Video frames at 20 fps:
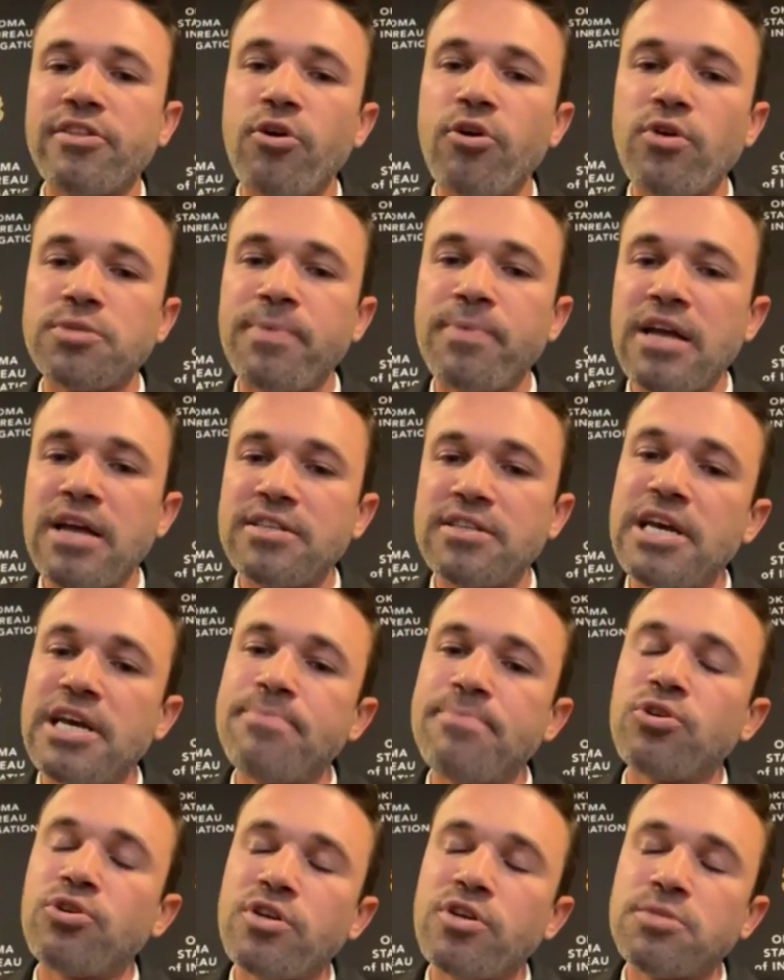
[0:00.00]
OSBI, tips
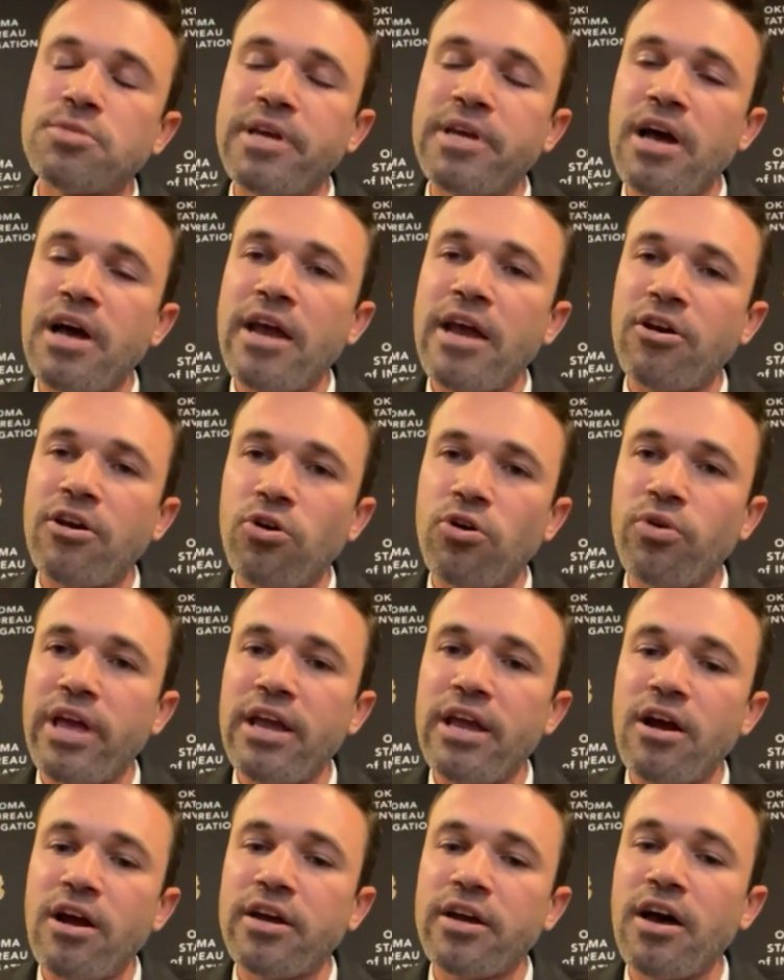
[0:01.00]
at
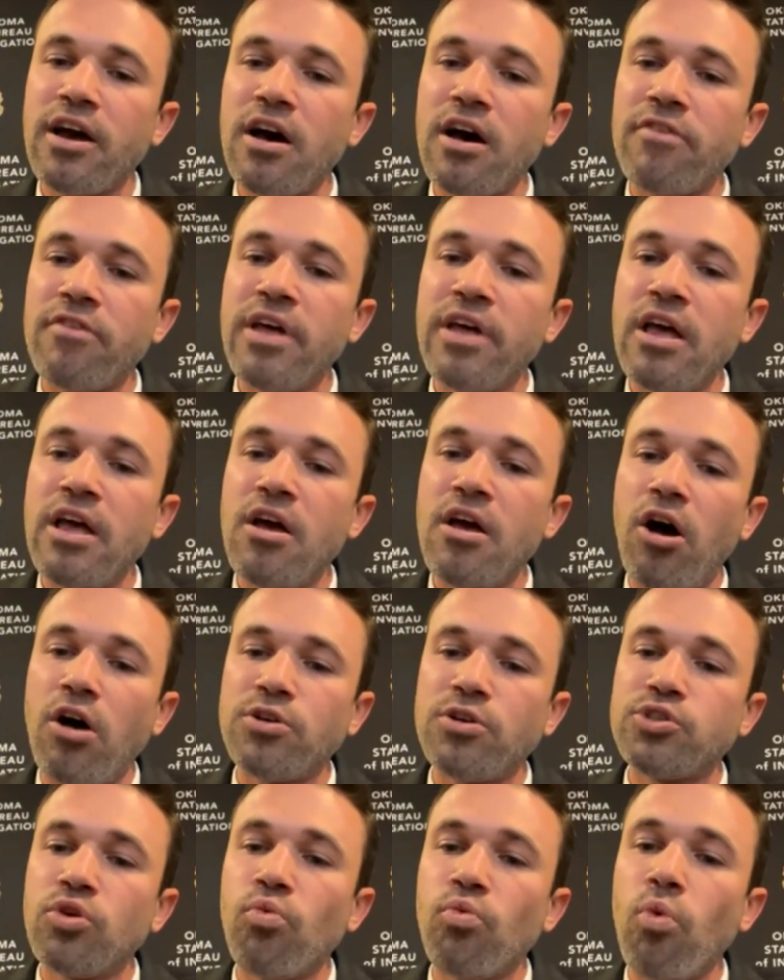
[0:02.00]
osbi.ok.gov,
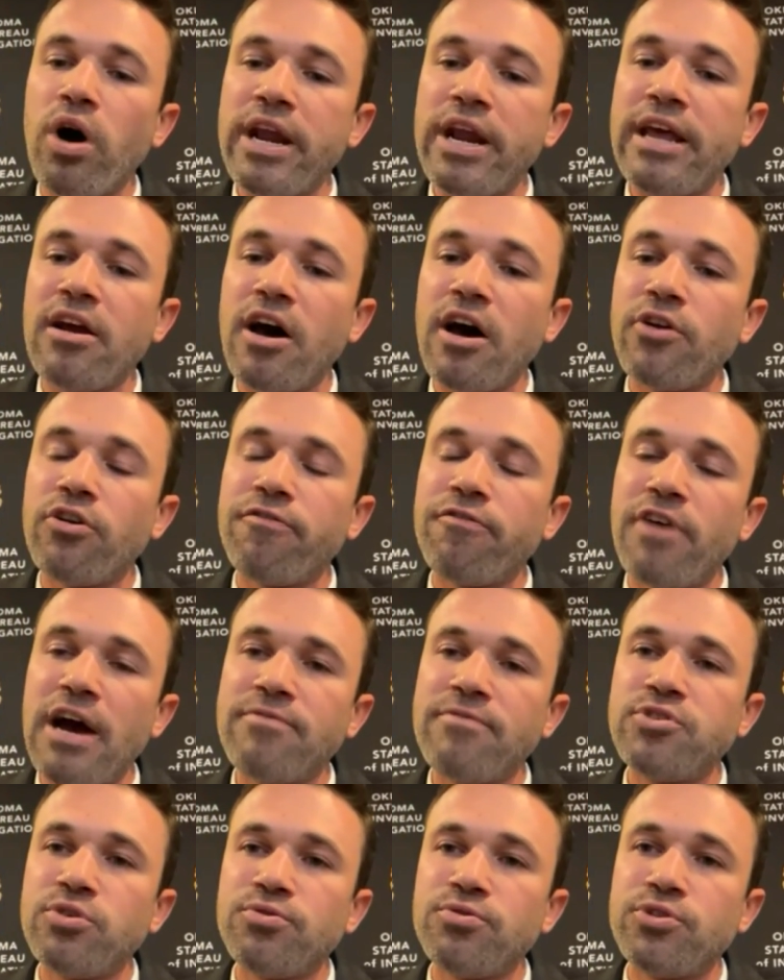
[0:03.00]
also
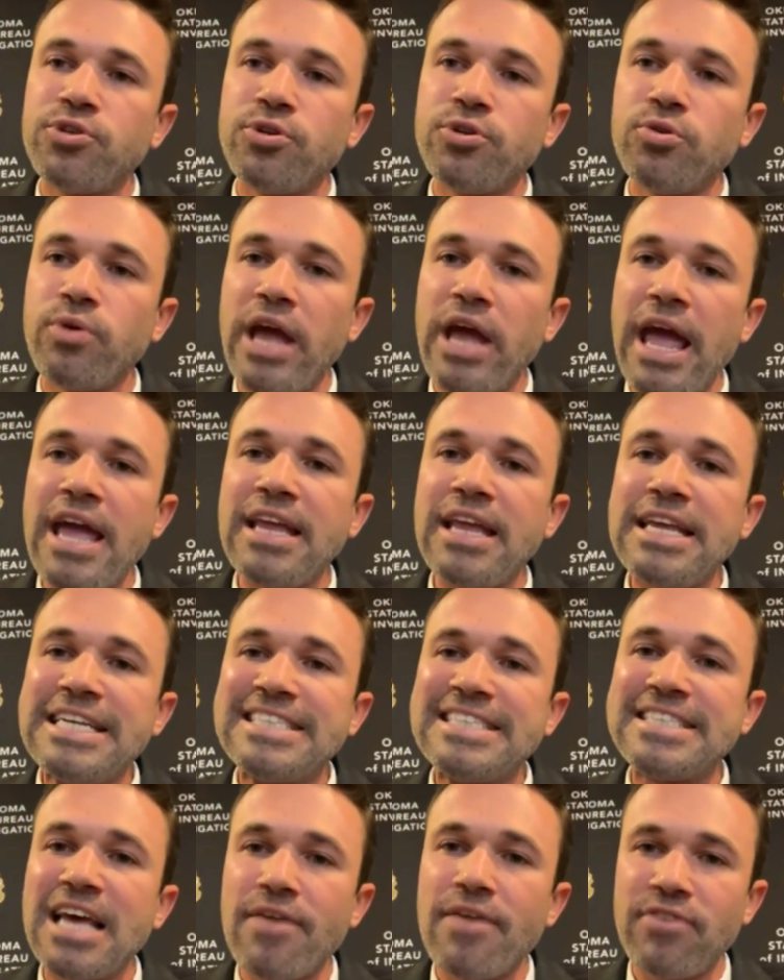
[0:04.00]

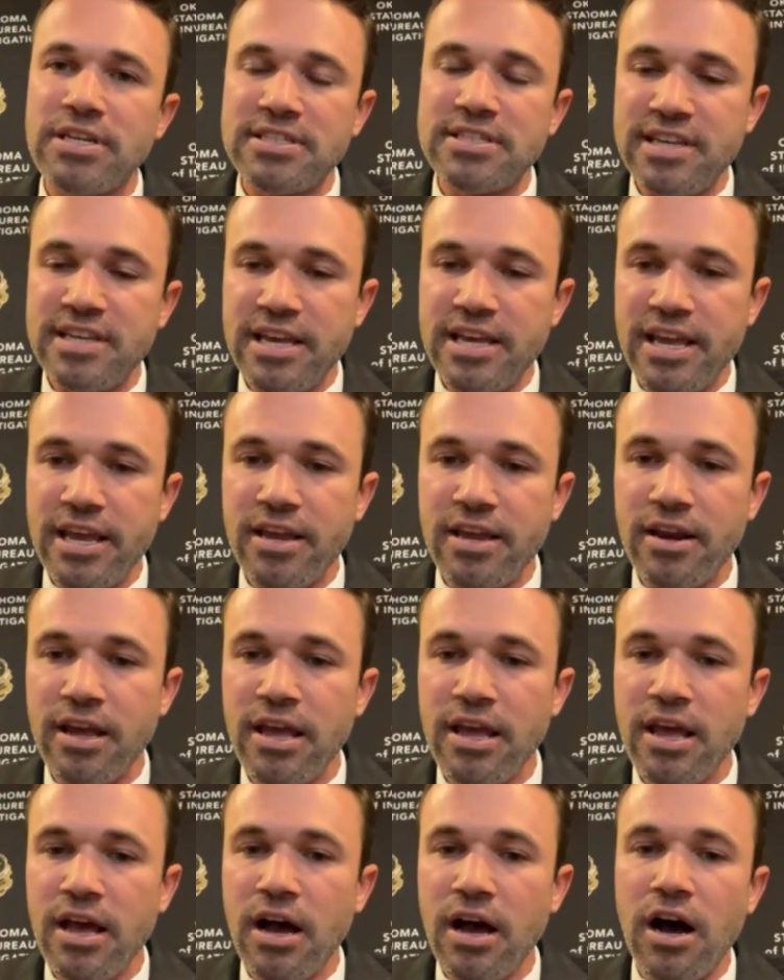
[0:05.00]
1-800-522-8017.
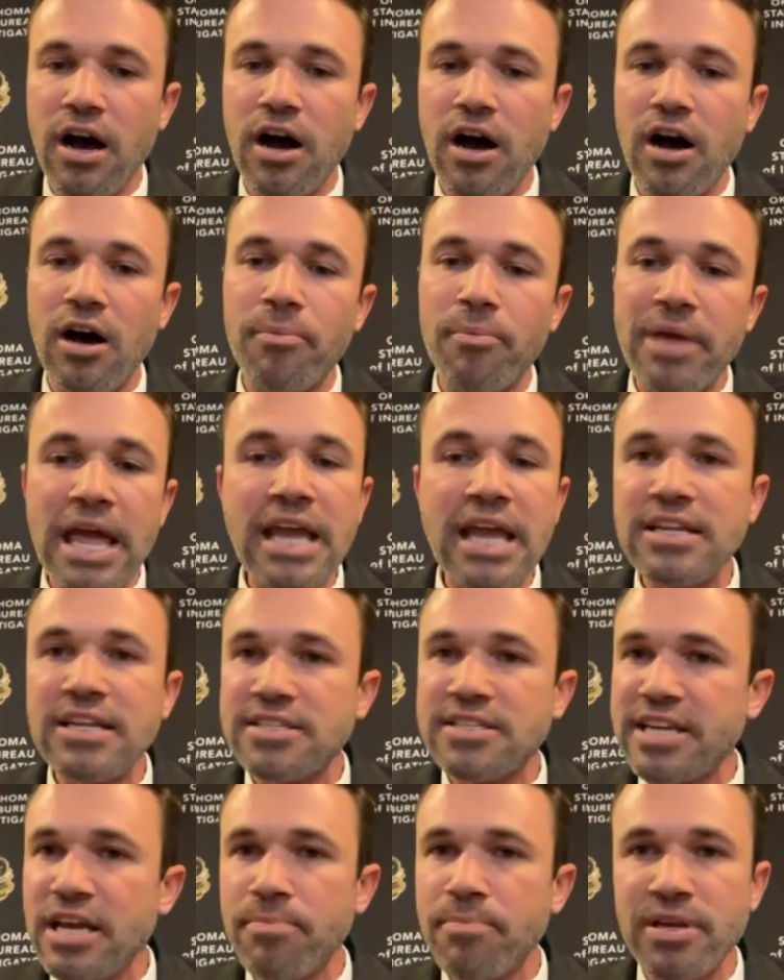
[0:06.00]
Any
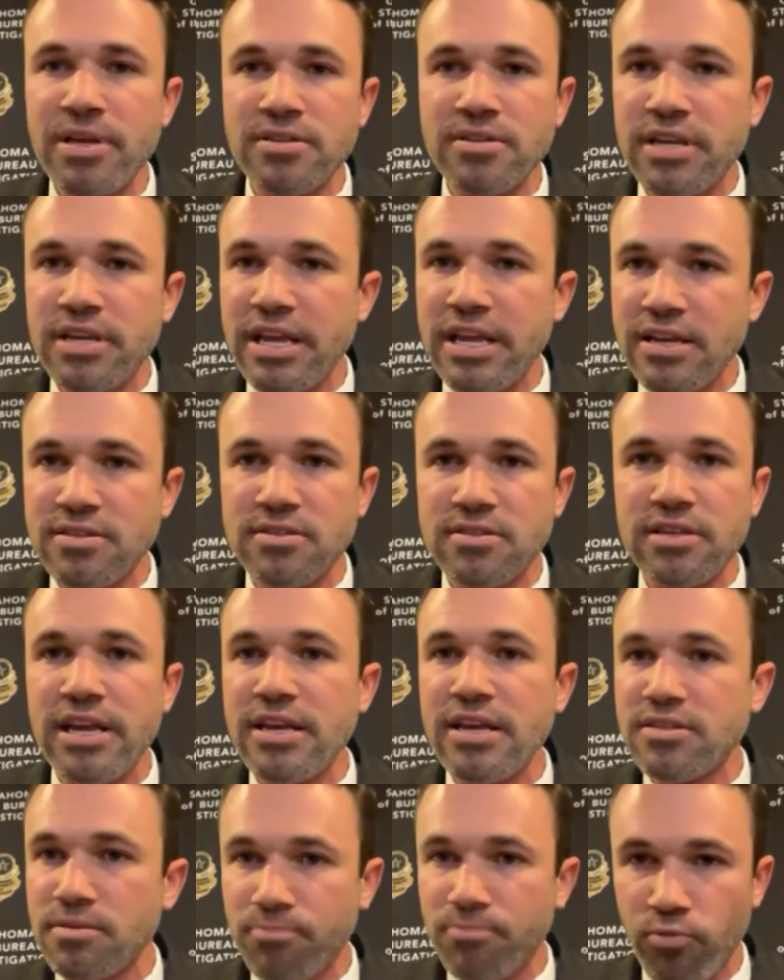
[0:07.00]
tip is
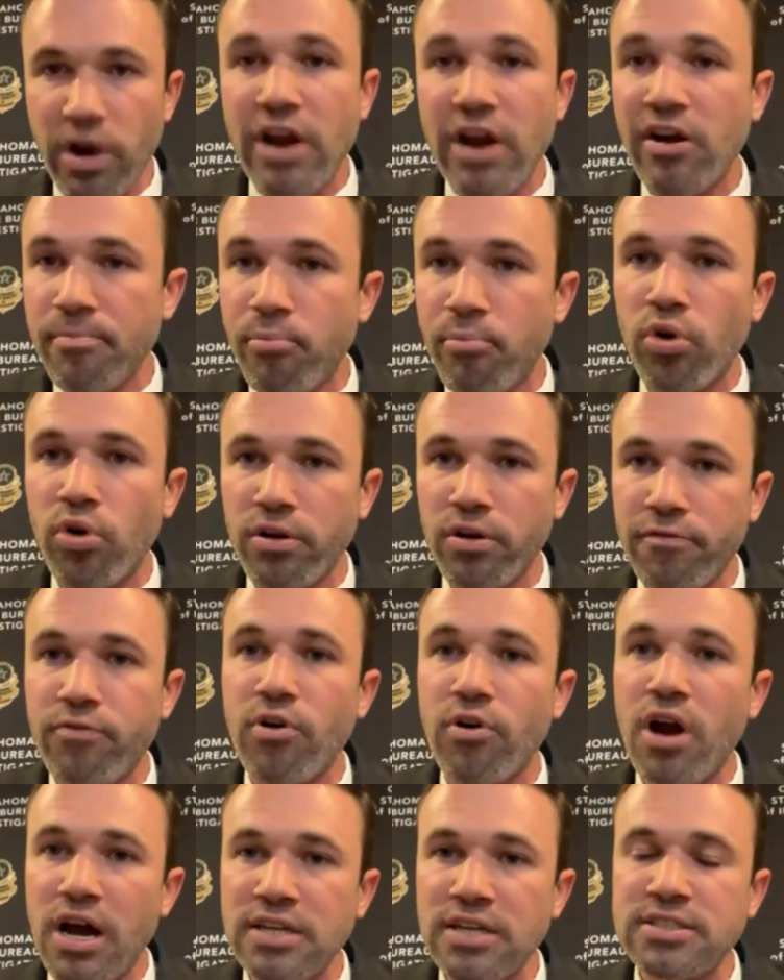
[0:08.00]
very important for
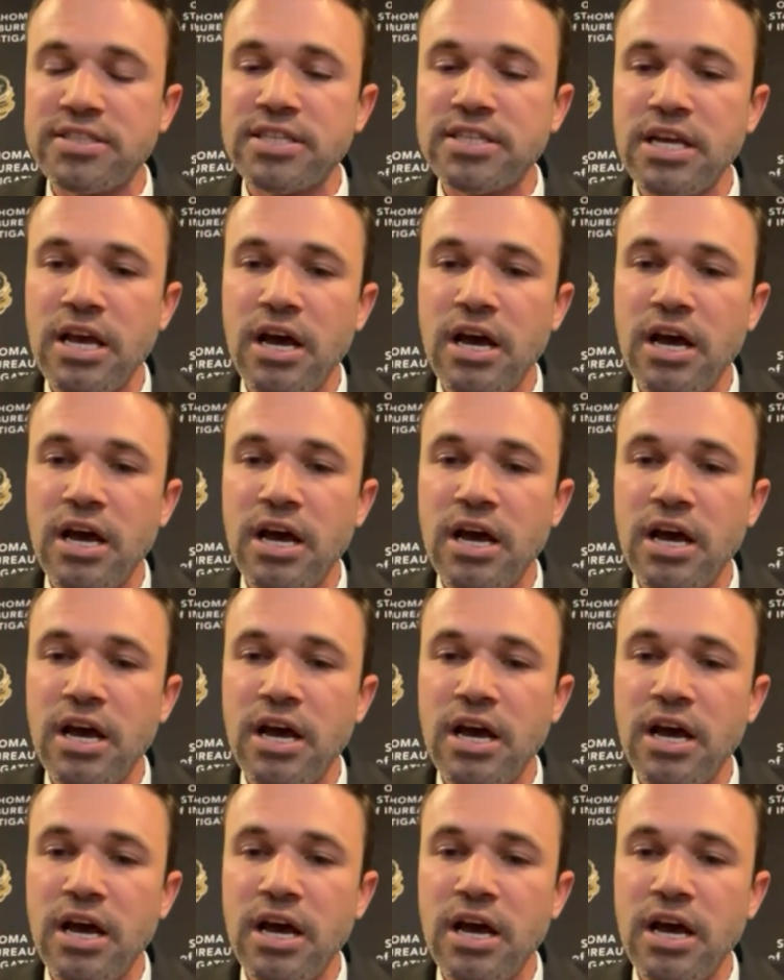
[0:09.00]
us.